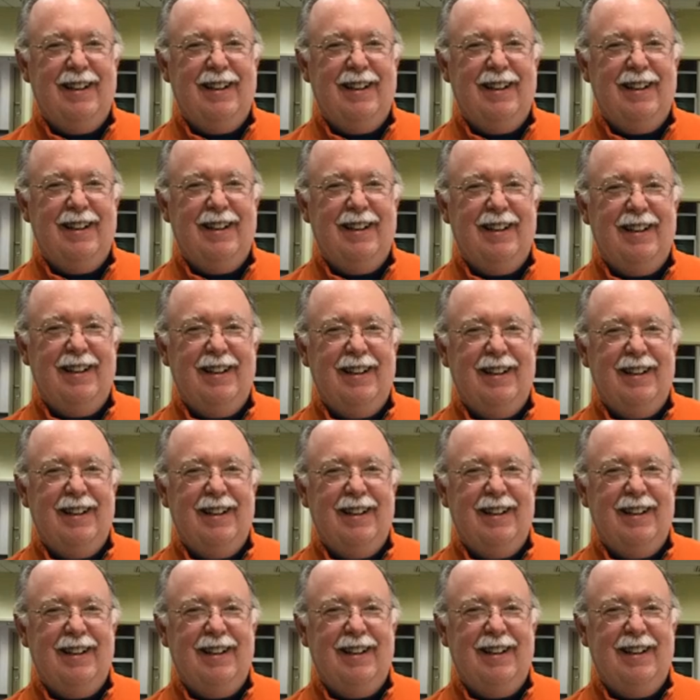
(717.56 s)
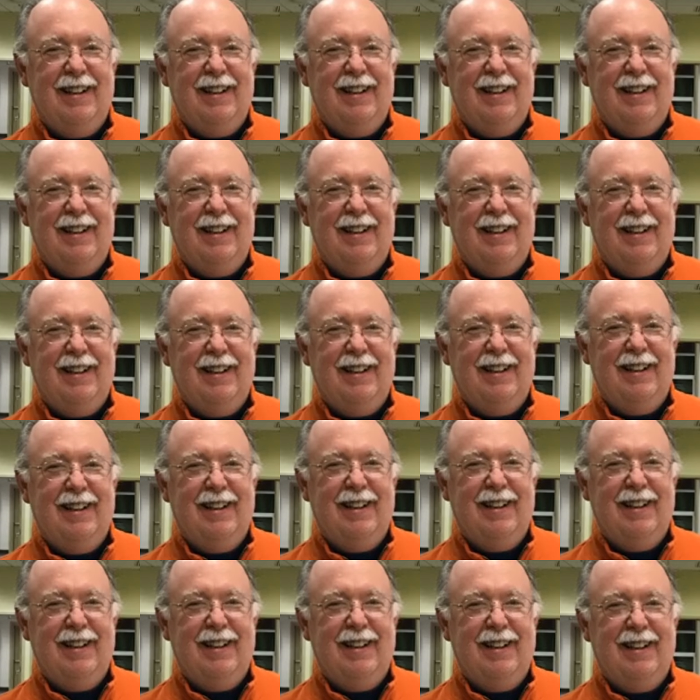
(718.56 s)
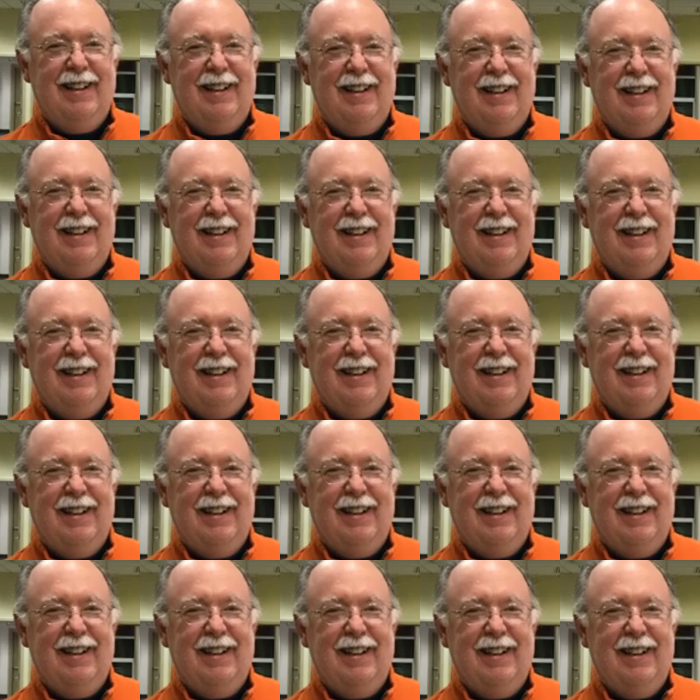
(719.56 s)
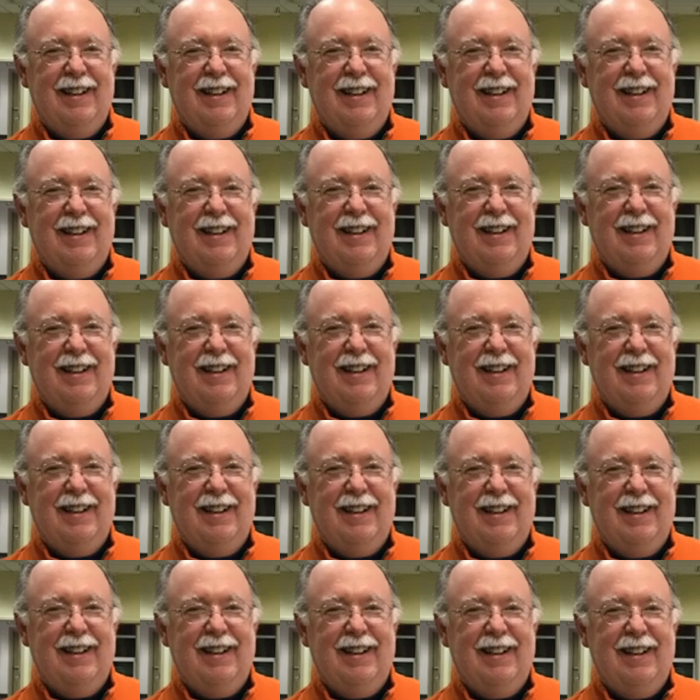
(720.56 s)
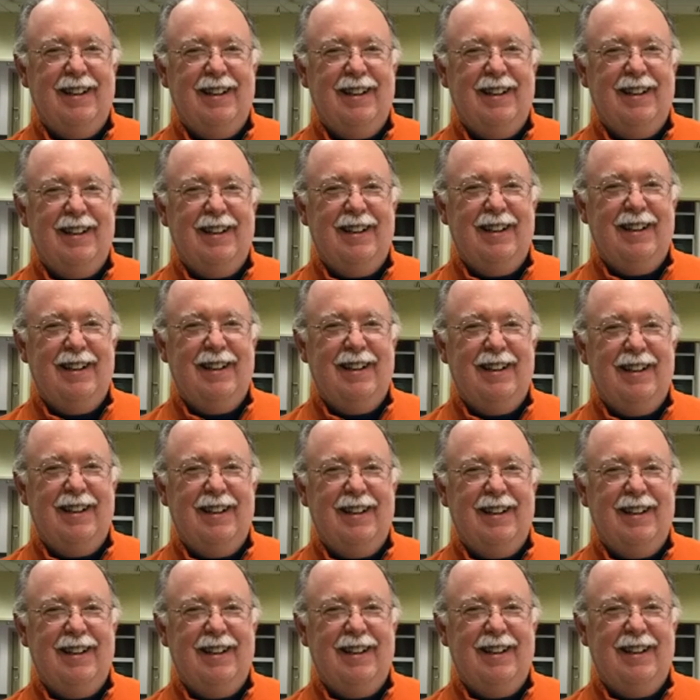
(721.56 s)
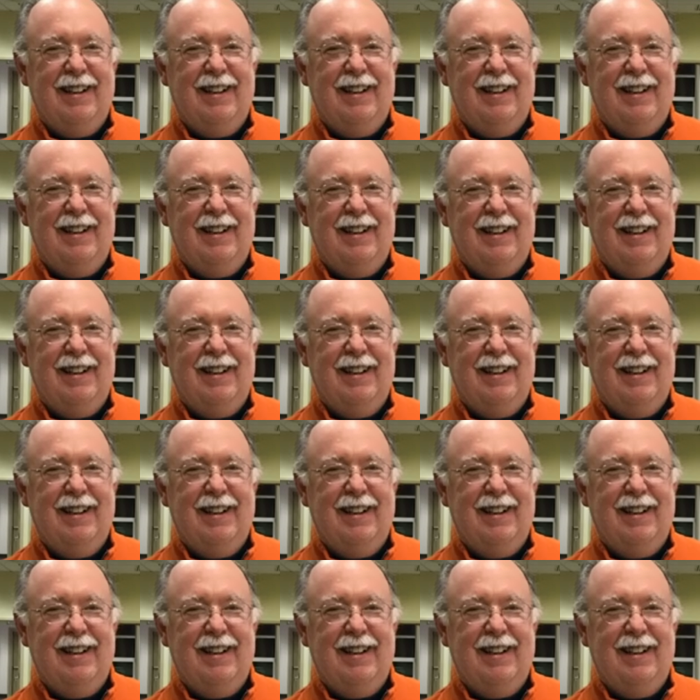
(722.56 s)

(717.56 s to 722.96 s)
[no speech]